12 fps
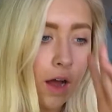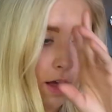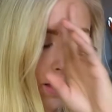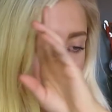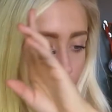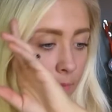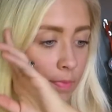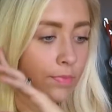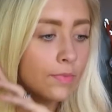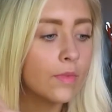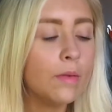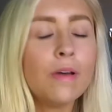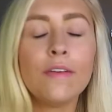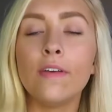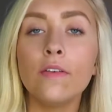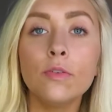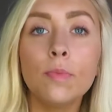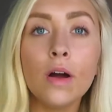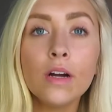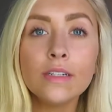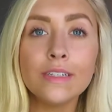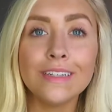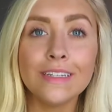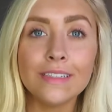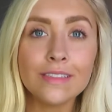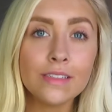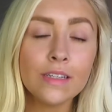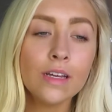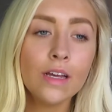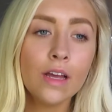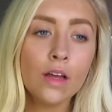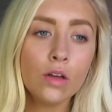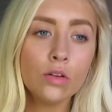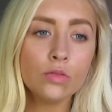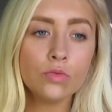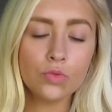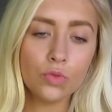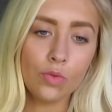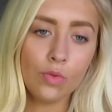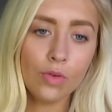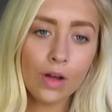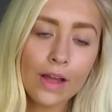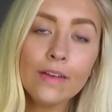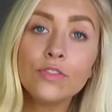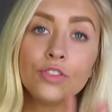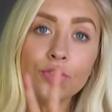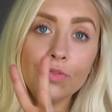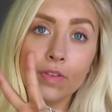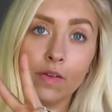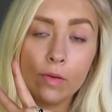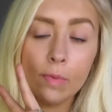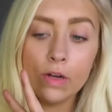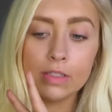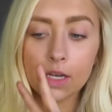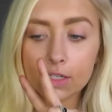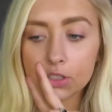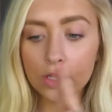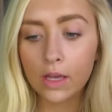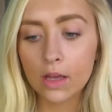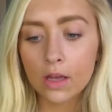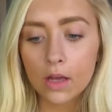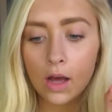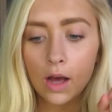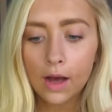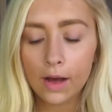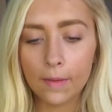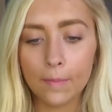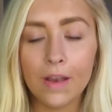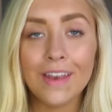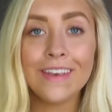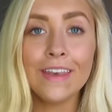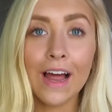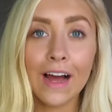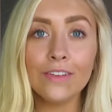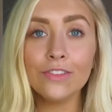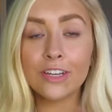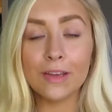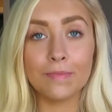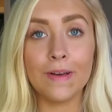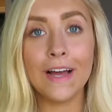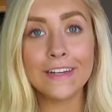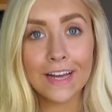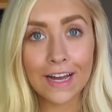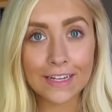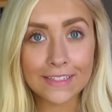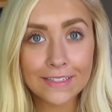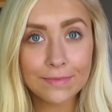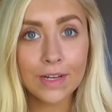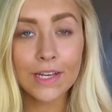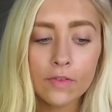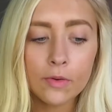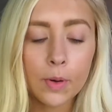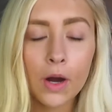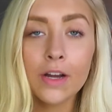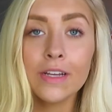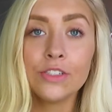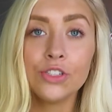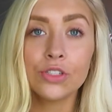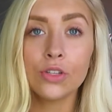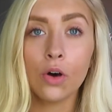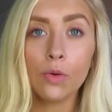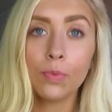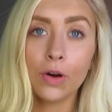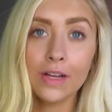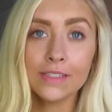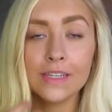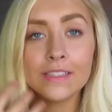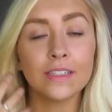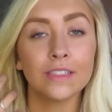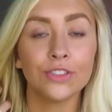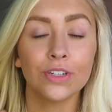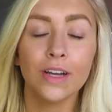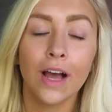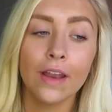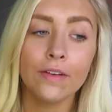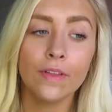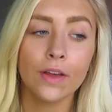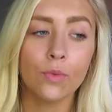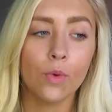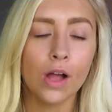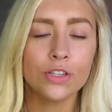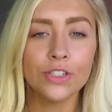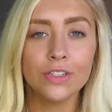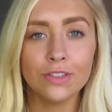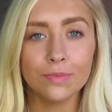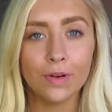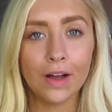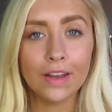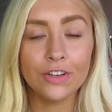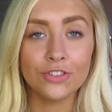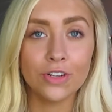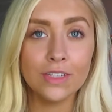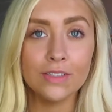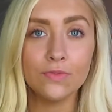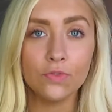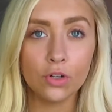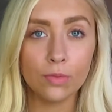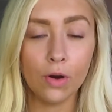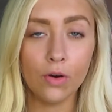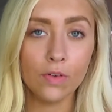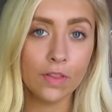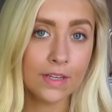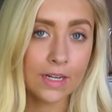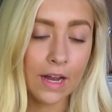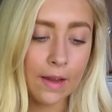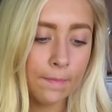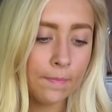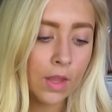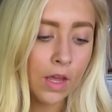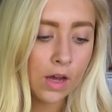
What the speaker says: My favorite part is, I have 2 favorite parts actually. Now looking back at it, my favorite part is just the whole process and kind of like watching your body transform over the time.